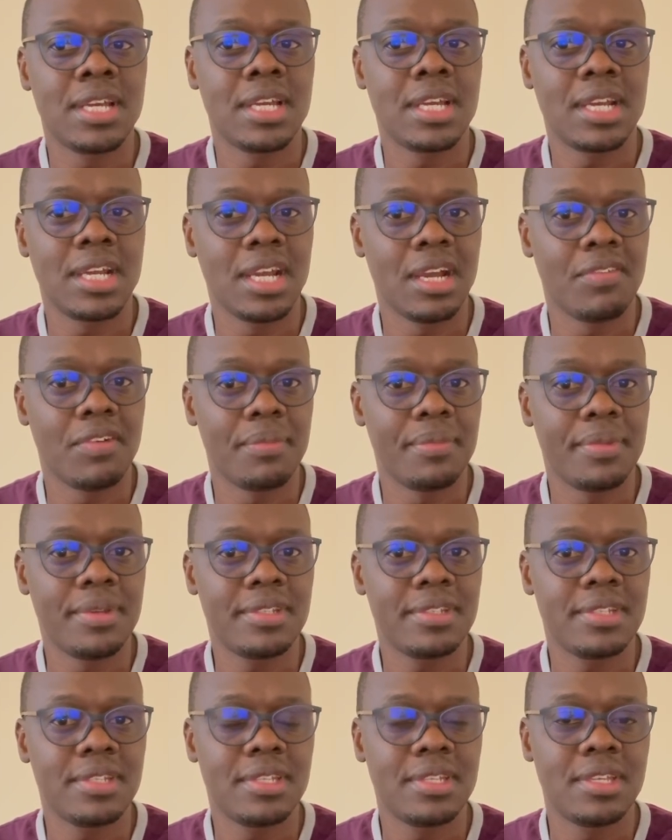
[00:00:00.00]

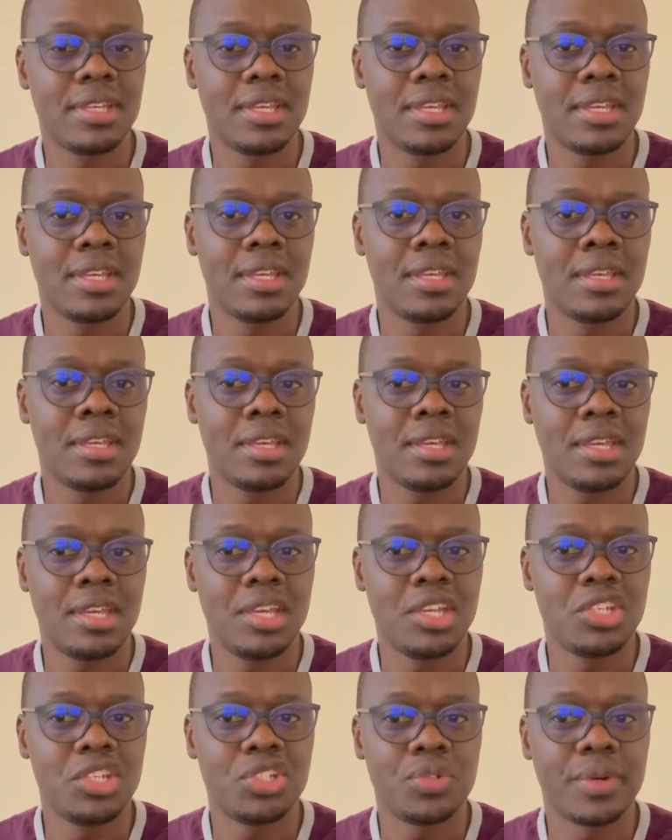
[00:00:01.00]
government,
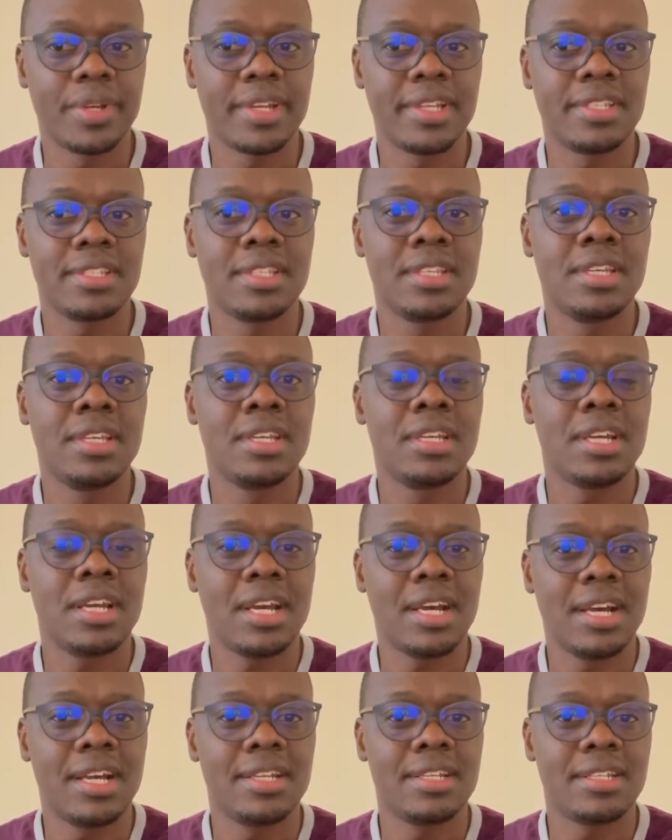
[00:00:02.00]
insurance,
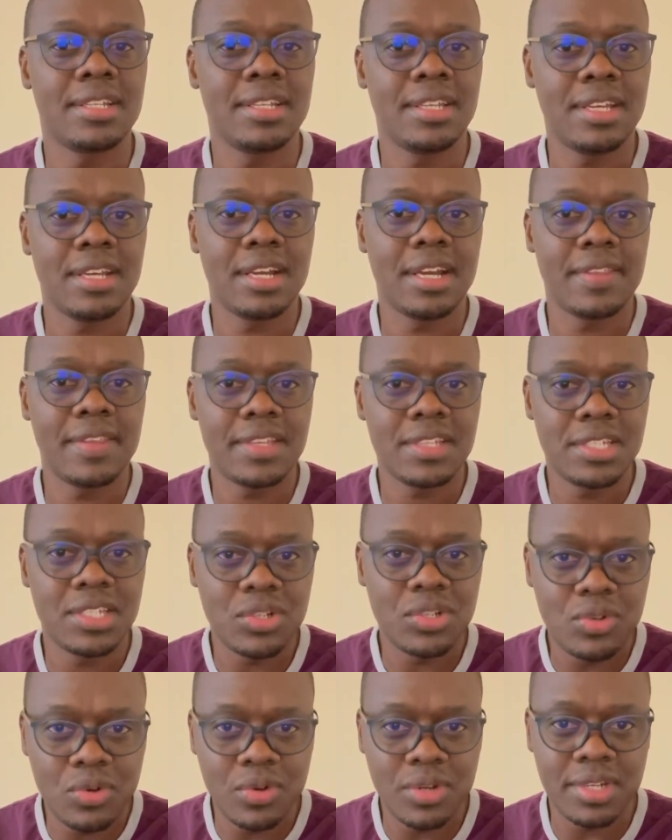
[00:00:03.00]
and other
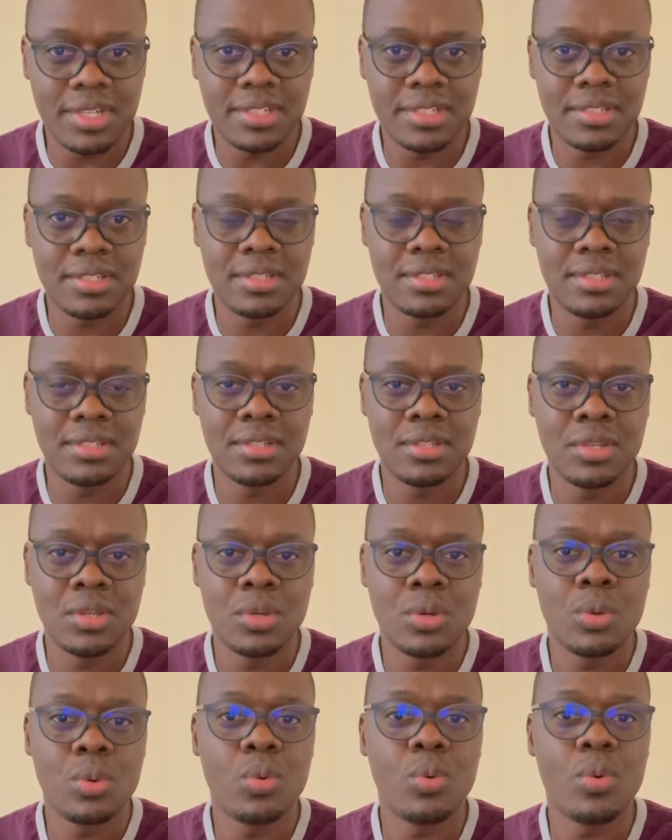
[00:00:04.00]
stakeholders
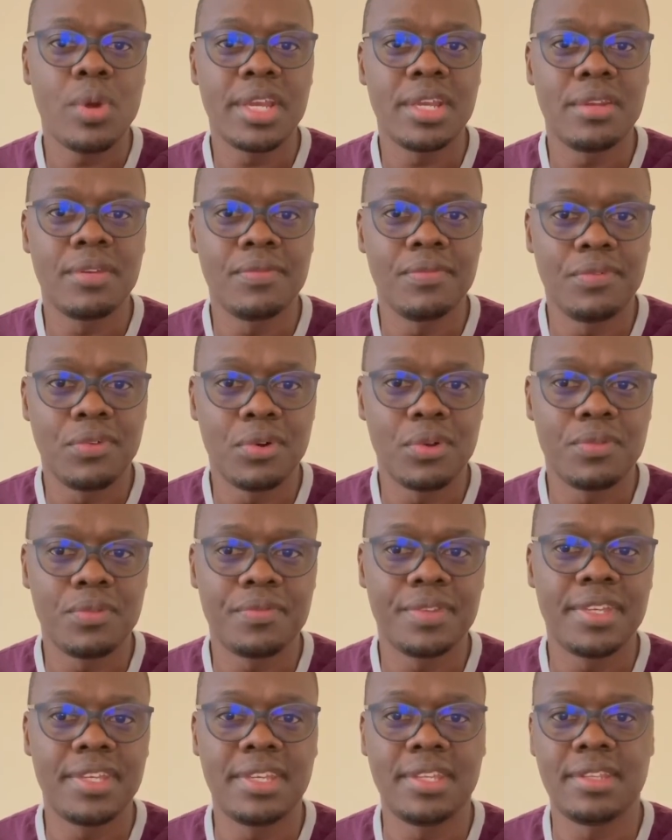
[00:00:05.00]
who are involved
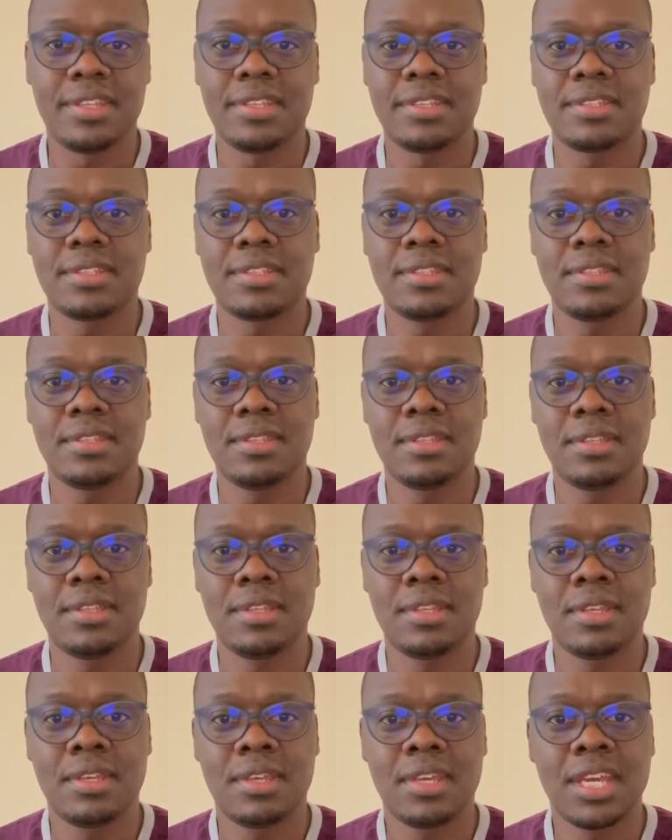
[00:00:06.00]
in this
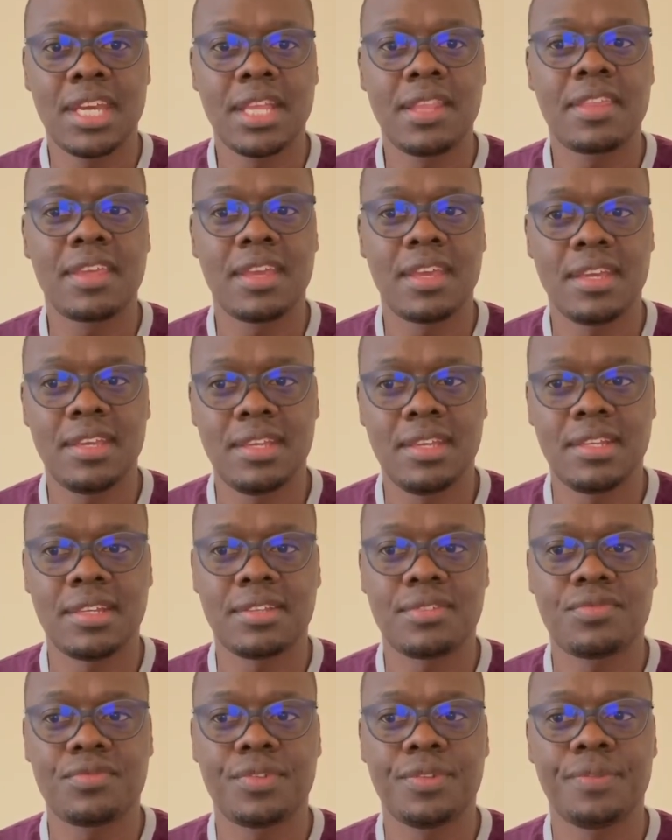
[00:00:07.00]
healthcare
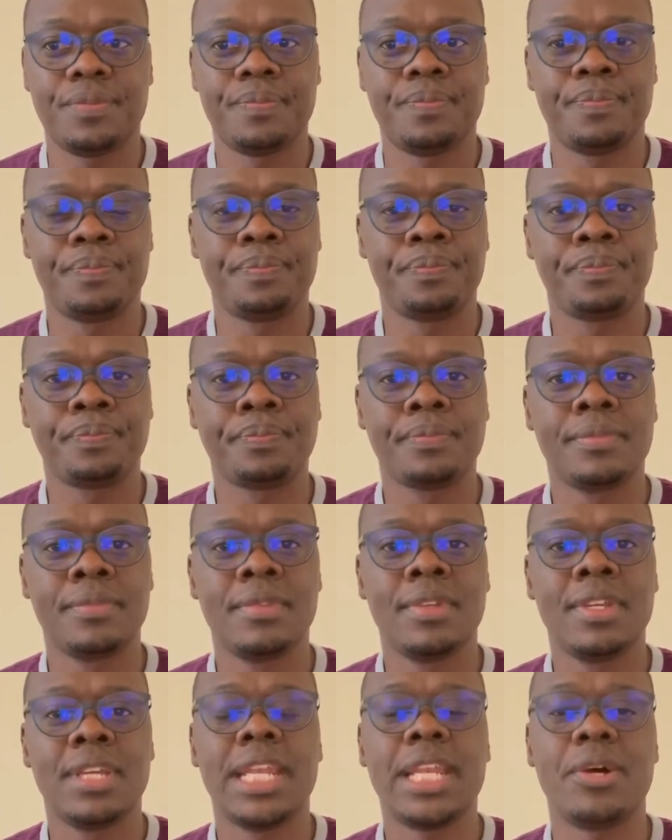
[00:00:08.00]
industry.
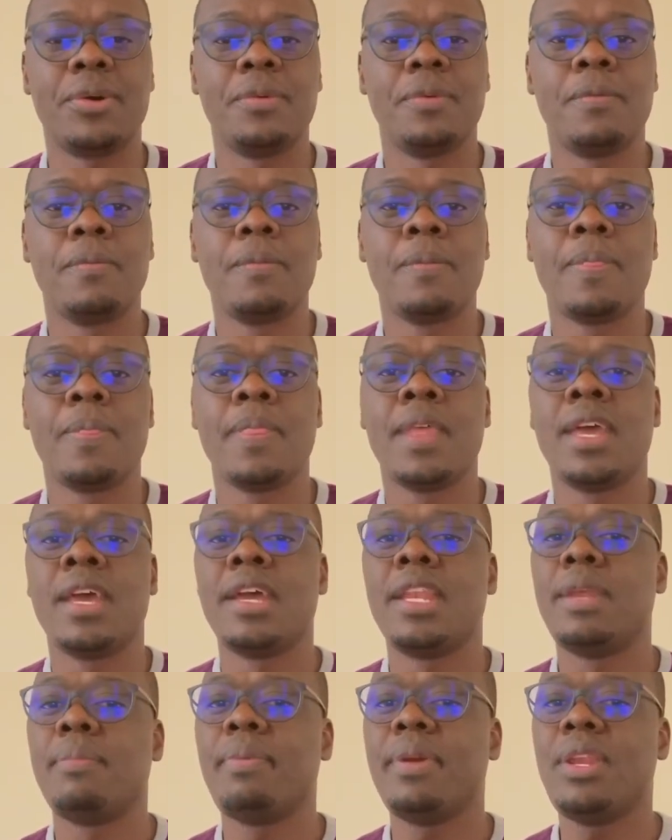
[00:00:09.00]
Now,
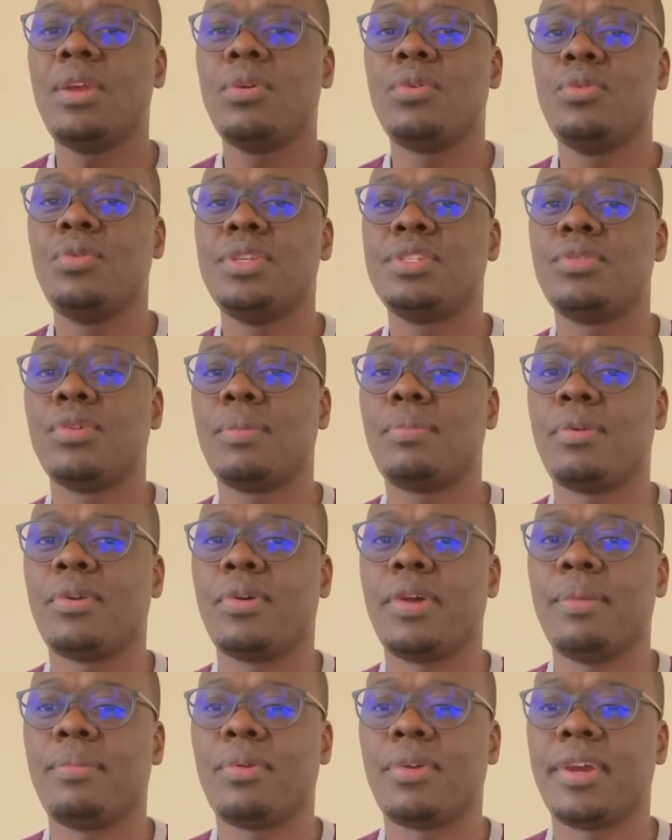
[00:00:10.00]
depending on who is your
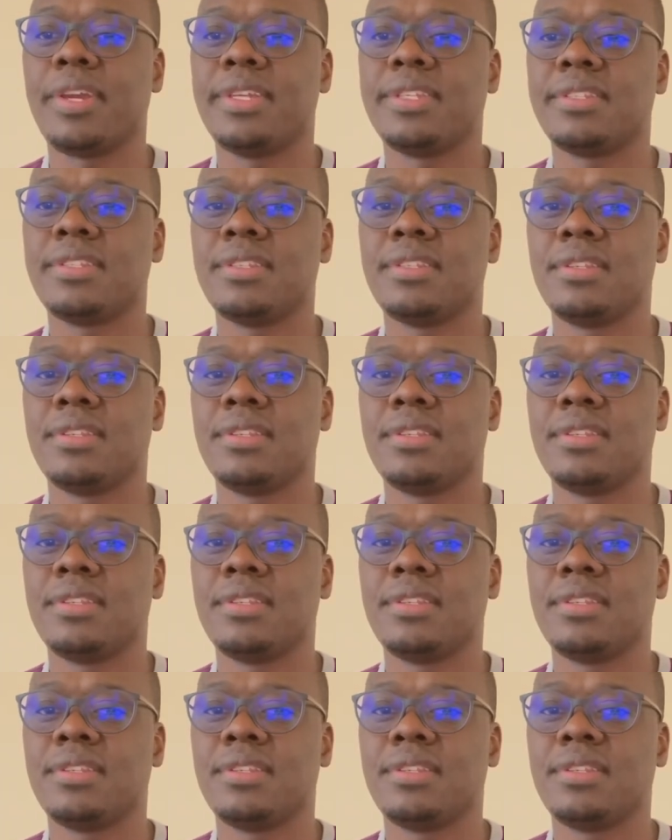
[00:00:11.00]
employees,